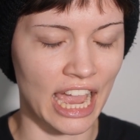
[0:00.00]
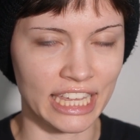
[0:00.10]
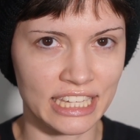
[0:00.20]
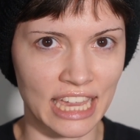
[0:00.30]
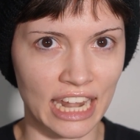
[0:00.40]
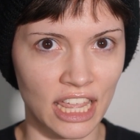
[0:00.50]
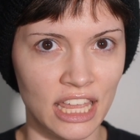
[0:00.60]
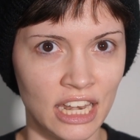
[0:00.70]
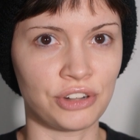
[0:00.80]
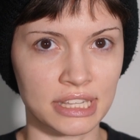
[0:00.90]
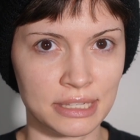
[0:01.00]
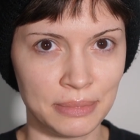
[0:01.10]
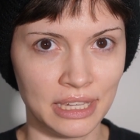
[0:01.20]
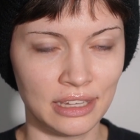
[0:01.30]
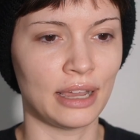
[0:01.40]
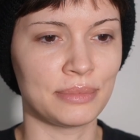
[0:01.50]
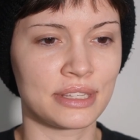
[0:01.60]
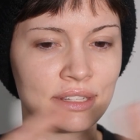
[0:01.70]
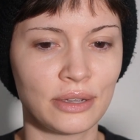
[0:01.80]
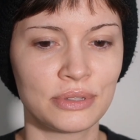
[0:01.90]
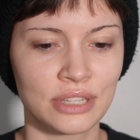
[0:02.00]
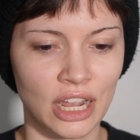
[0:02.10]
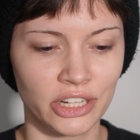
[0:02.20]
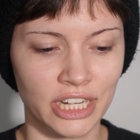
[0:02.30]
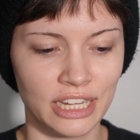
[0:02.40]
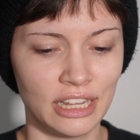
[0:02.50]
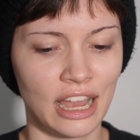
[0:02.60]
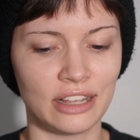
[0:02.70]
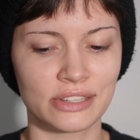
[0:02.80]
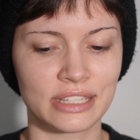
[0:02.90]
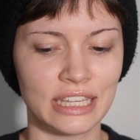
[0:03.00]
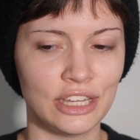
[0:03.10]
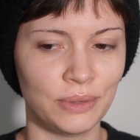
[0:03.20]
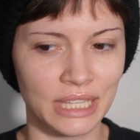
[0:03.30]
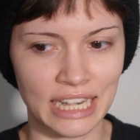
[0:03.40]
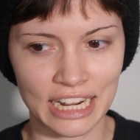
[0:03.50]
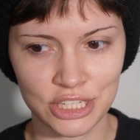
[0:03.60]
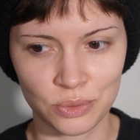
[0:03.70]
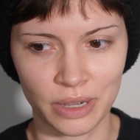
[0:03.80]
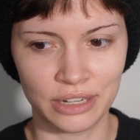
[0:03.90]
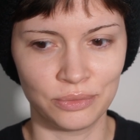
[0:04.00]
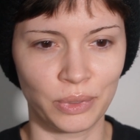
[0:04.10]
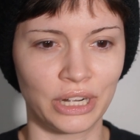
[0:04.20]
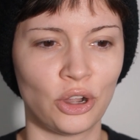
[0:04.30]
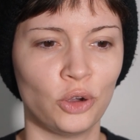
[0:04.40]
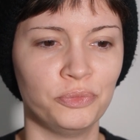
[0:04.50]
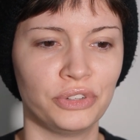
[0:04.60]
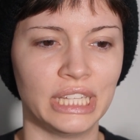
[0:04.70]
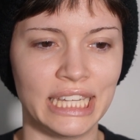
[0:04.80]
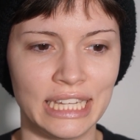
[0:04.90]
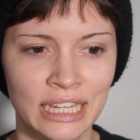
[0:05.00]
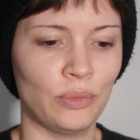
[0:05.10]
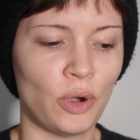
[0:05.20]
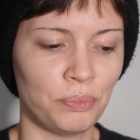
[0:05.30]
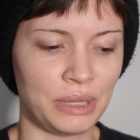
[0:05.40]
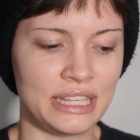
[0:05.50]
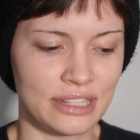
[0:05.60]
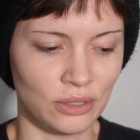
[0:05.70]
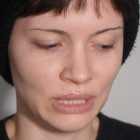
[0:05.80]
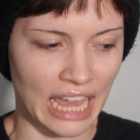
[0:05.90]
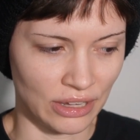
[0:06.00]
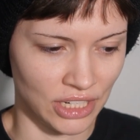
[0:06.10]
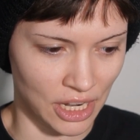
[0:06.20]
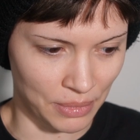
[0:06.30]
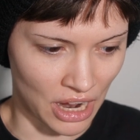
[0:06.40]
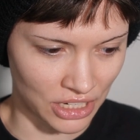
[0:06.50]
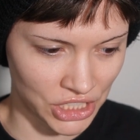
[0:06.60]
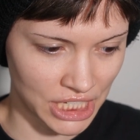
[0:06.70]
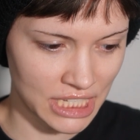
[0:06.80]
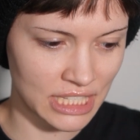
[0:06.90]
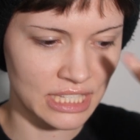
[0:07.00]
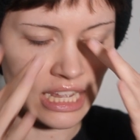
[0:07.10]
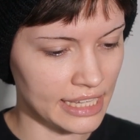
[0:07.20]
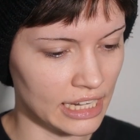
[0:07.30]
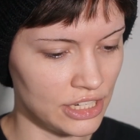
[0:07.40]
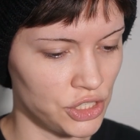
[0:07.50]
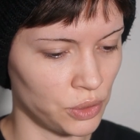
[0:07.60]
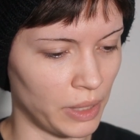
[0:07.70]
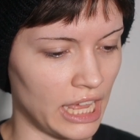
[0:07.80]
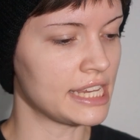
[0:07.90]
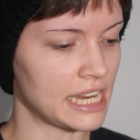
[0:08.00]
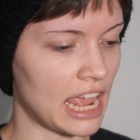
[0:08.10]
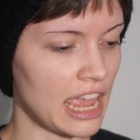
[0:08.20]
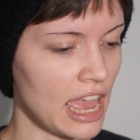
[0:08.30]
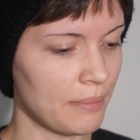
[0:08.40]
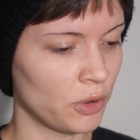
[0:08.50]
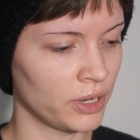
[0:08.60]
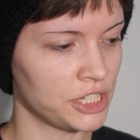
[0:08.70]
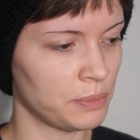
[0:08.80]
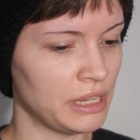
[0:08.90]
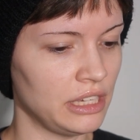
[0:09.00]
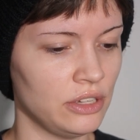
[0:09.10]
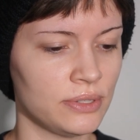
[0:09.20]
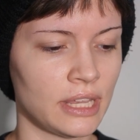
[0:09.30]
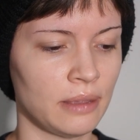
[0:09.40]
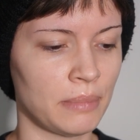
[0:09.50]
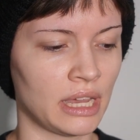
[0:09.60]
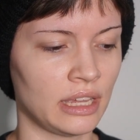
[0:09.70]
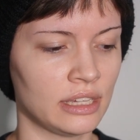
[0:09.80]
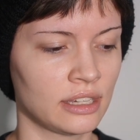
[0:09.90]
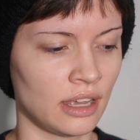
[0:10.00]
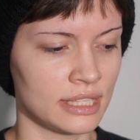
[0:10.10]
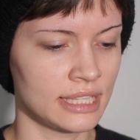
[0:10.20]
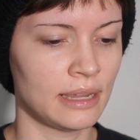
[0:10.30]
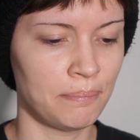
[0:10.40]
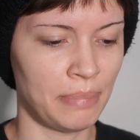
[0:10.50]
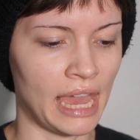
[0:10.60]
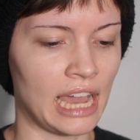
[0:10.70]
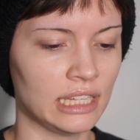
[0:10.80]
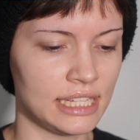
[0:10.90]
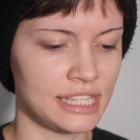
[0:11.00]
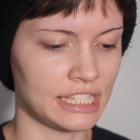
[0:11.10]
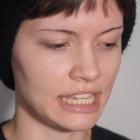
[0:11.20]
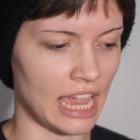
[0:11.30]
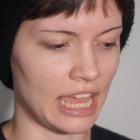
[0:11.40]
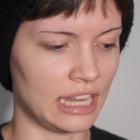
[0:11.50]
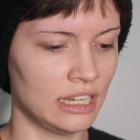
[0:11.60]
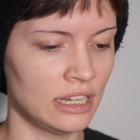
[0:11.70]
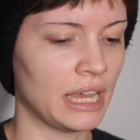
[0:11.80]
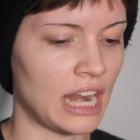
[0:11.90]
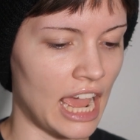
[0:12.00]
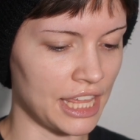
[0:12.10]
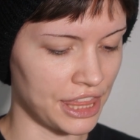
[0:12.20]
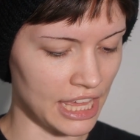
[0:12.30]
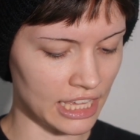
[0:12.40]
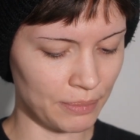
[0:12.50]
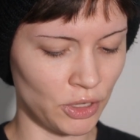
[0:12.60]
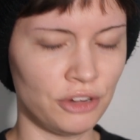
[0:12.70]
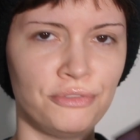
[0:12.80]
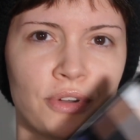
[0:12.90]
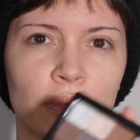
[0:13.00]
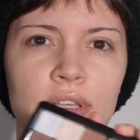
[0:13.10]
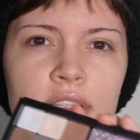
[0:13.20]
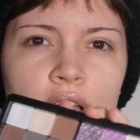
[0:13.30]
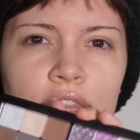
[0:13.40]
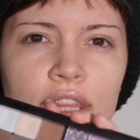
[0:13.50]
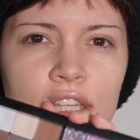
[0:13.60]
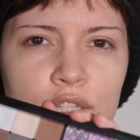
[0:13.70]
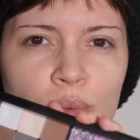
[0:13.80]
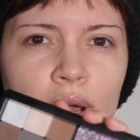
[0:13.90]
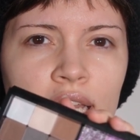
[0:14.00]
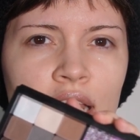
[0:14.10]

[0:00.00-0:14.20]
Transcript: I get it. Trust me, I'm so sorry. I'll see you in the next one where hopefully it won't be so loud and obnoxious. Let's get into it. Today I'm going to be using my custom palettes again, but I think I'm going to focus on this one.